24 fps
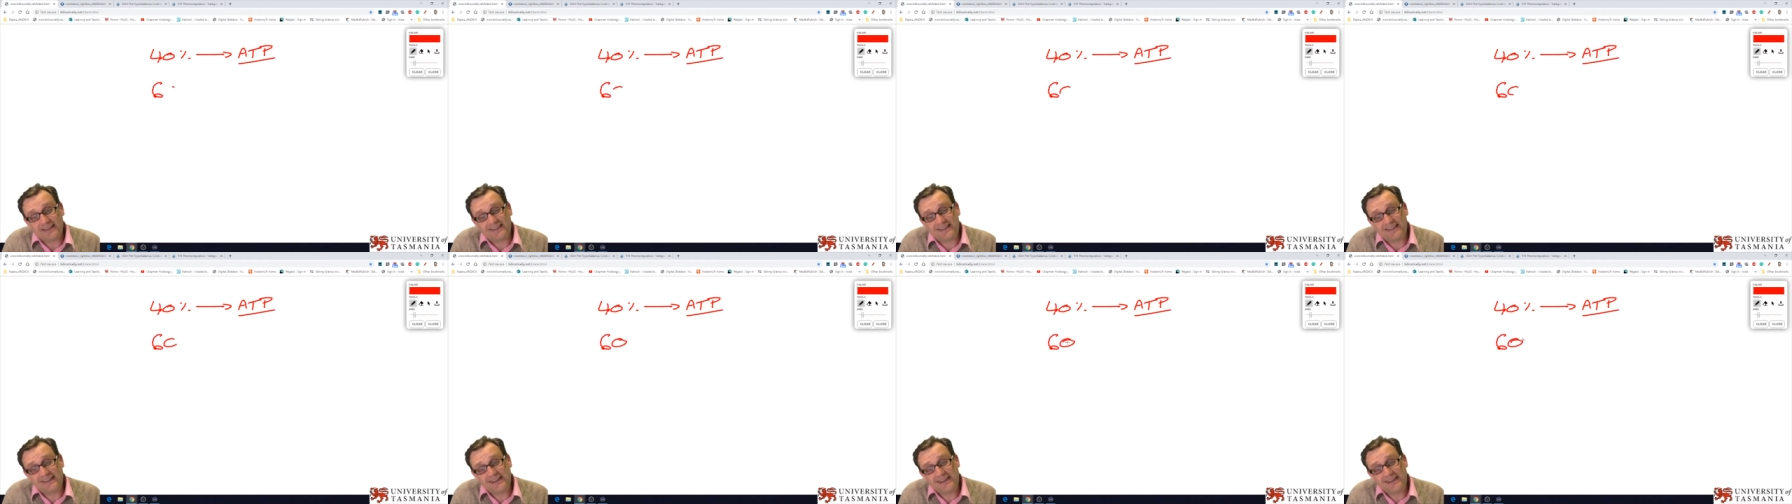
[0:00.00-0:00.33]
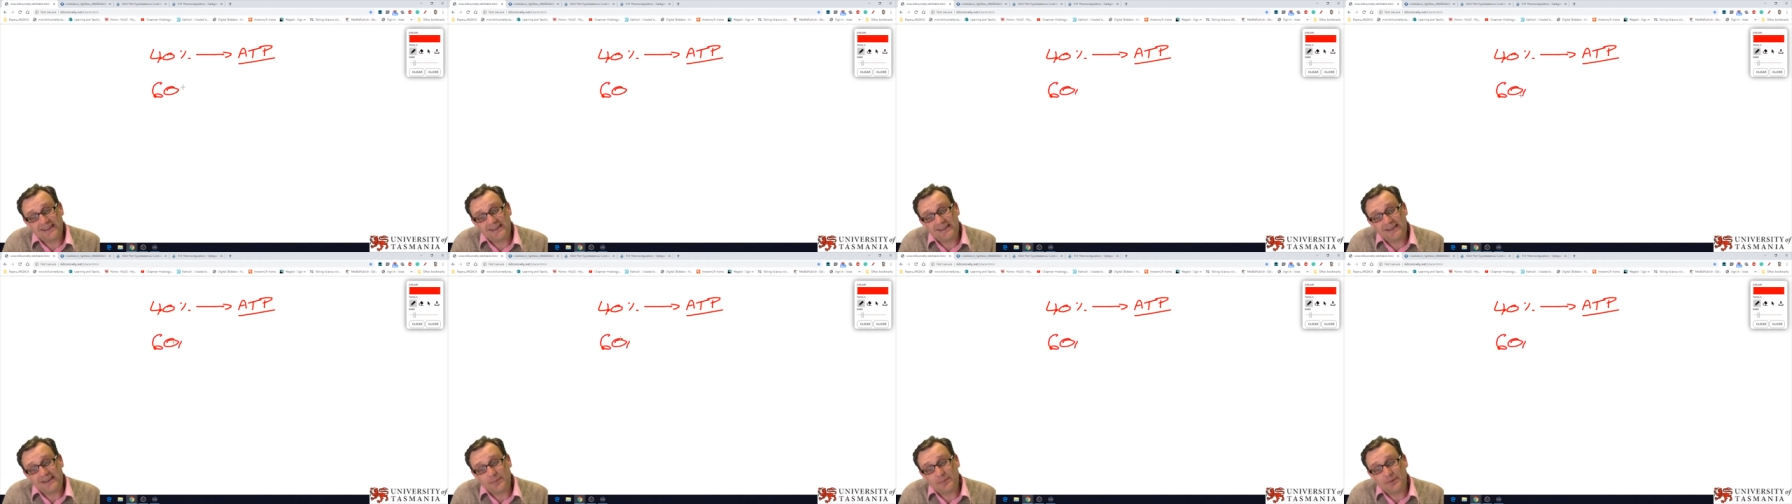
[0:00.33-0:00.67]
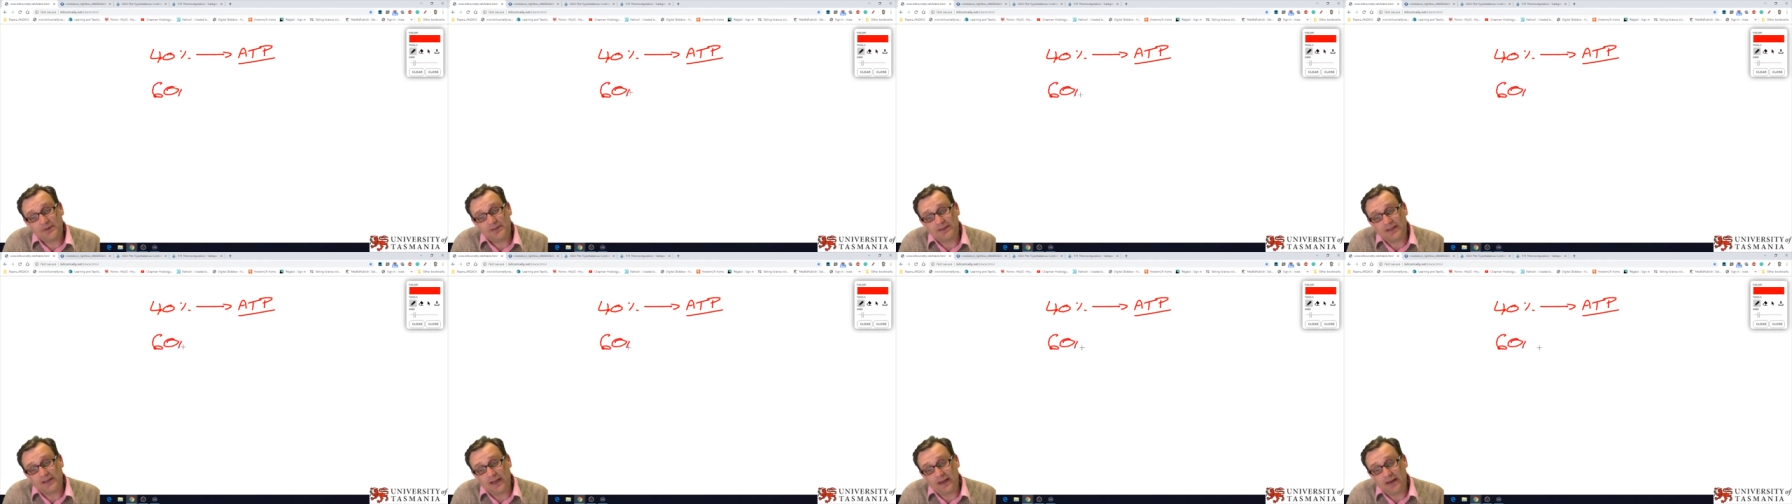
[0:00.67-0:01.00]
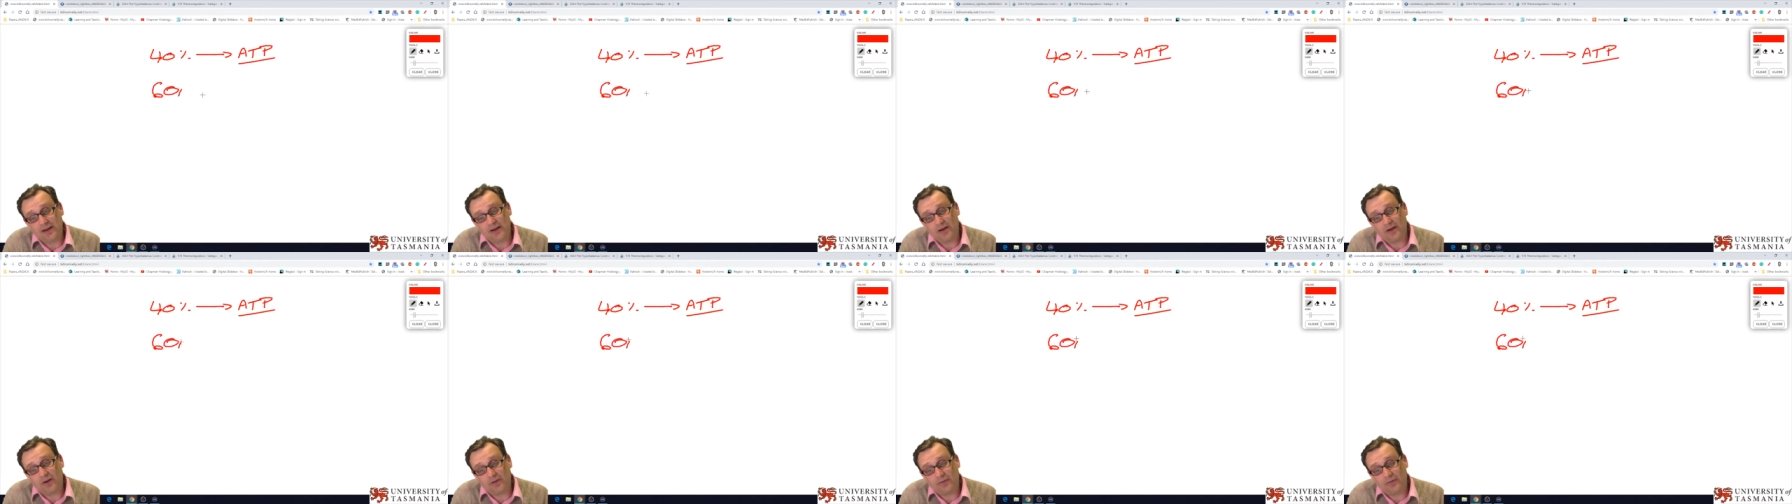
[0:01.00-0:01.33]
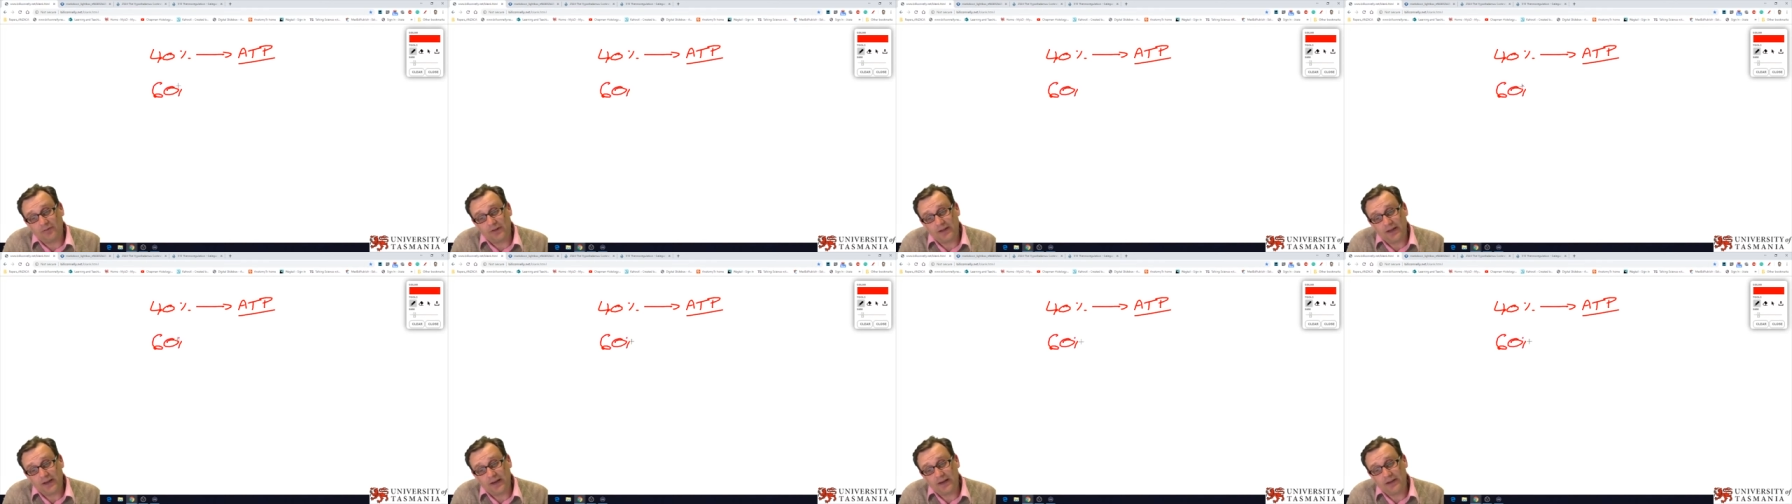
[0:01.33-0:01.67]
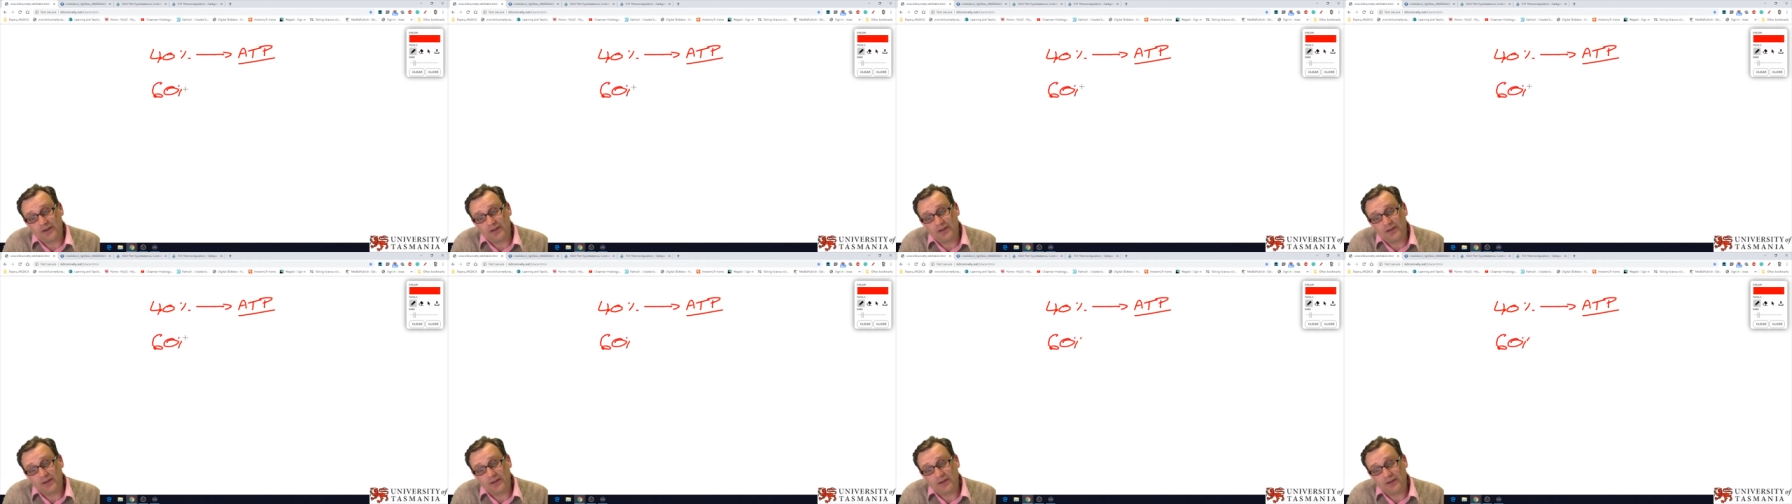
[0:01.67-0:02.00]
About 60% of the